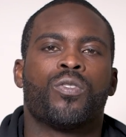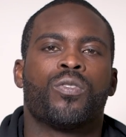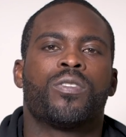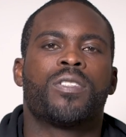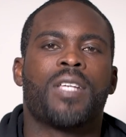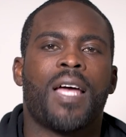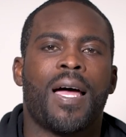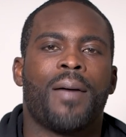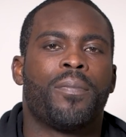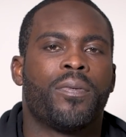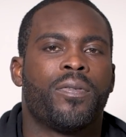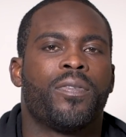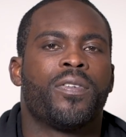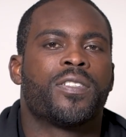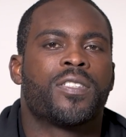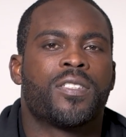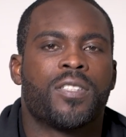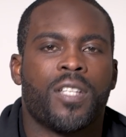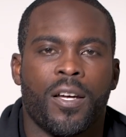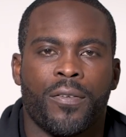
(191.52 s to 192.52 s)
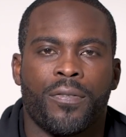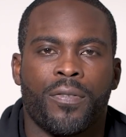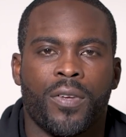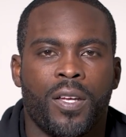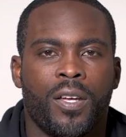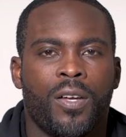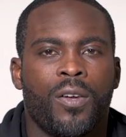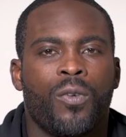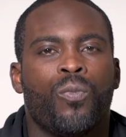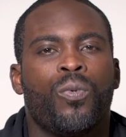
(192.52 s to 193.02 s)
on top of his stuff
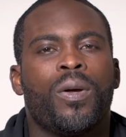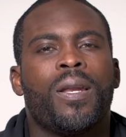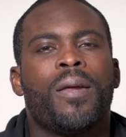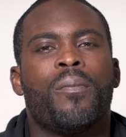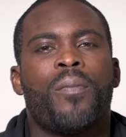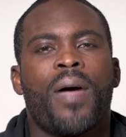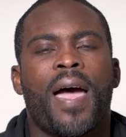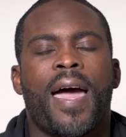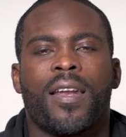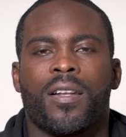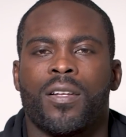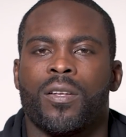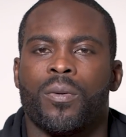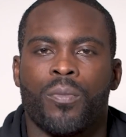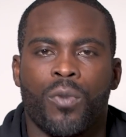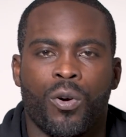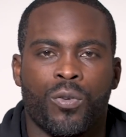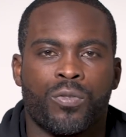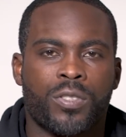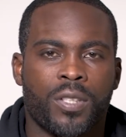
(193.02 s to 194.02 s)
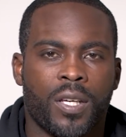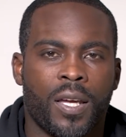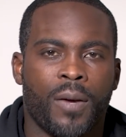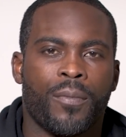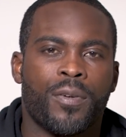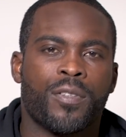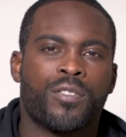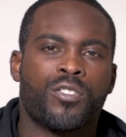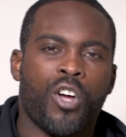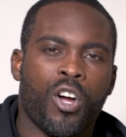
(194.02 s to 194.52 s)
when it mattered the most.
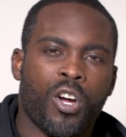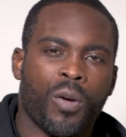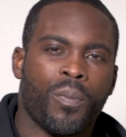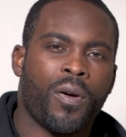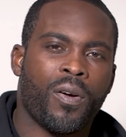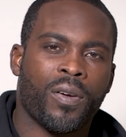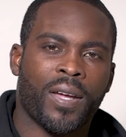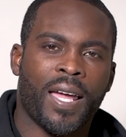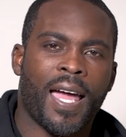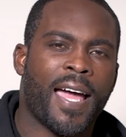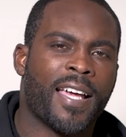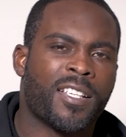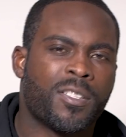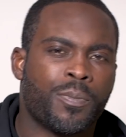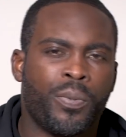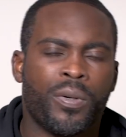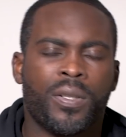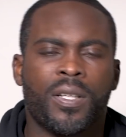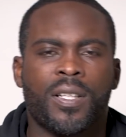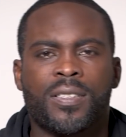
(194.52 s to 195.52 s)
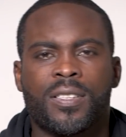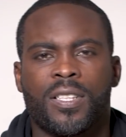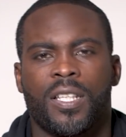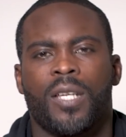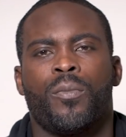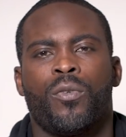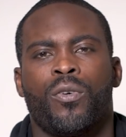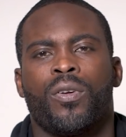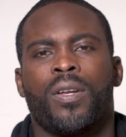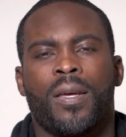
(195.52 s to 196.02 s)
And we talk about guys putting the
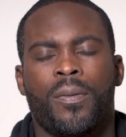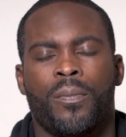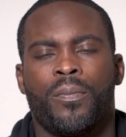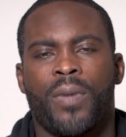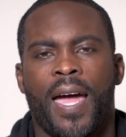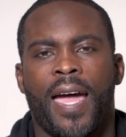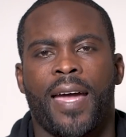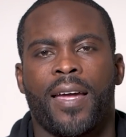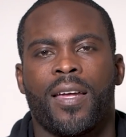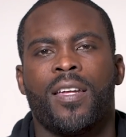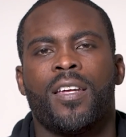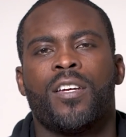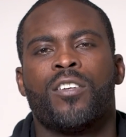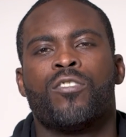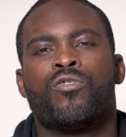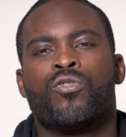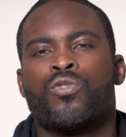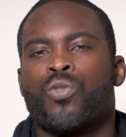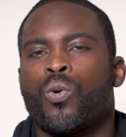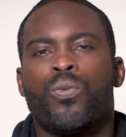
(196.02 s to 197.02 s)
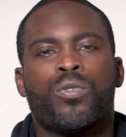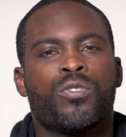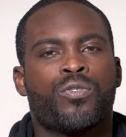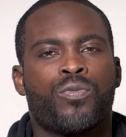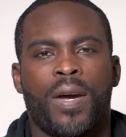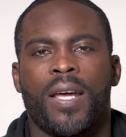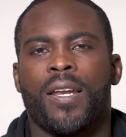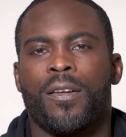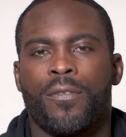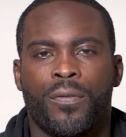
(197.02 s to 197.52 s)
team on their back. Drew was
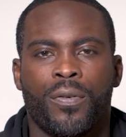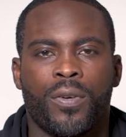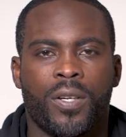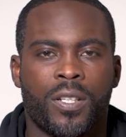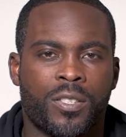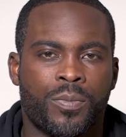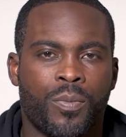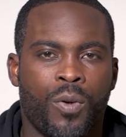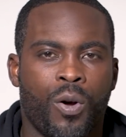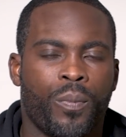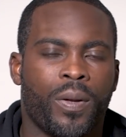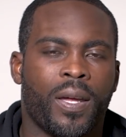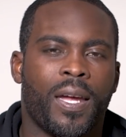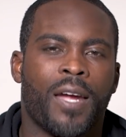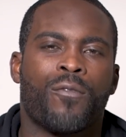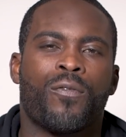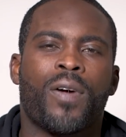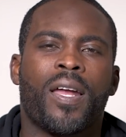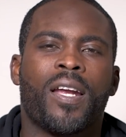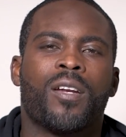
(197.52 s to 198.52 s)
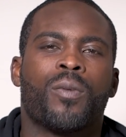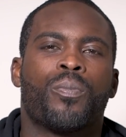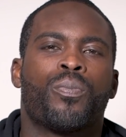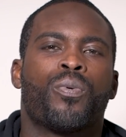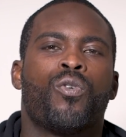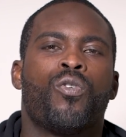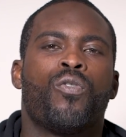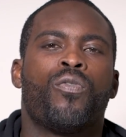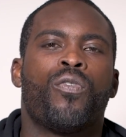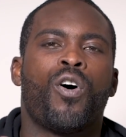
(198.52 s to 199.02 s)
ready for this moment and ready to
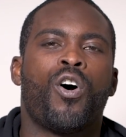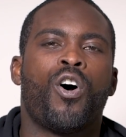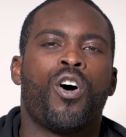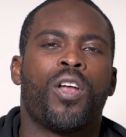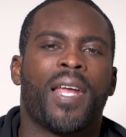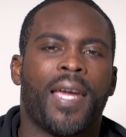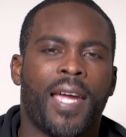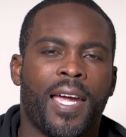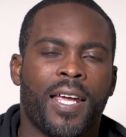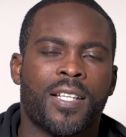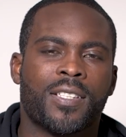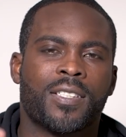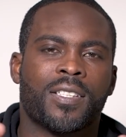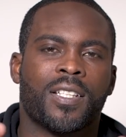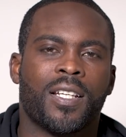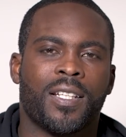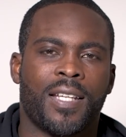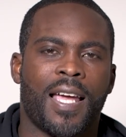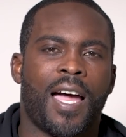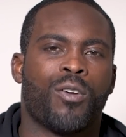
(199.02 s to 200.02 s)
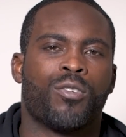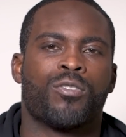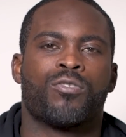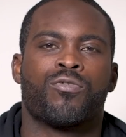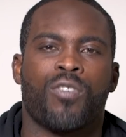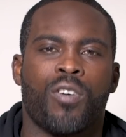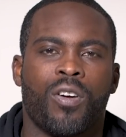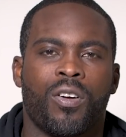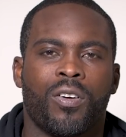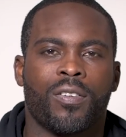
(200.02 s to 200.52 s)
prove all the haters and the doubters
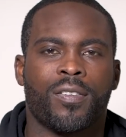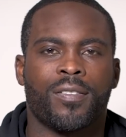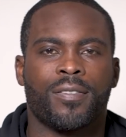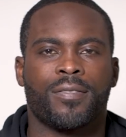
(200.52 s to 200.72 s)
wrong.